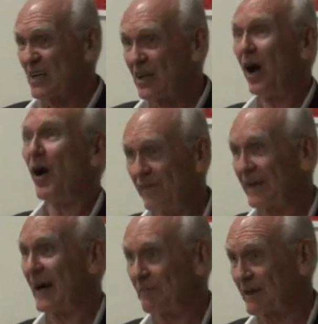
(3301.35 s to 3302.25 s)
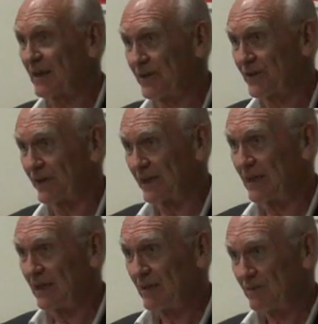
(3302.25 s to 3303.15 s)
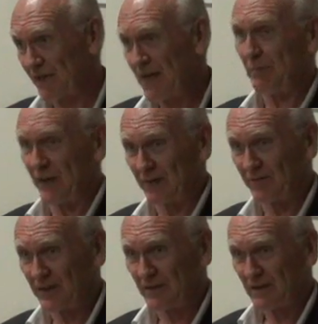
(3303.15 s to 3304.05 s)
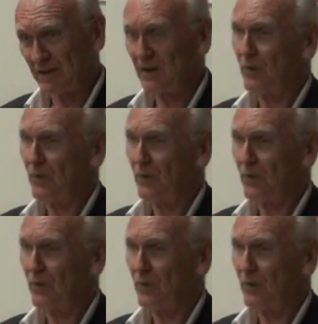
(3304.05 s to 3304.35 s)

carving up the country for their benefit,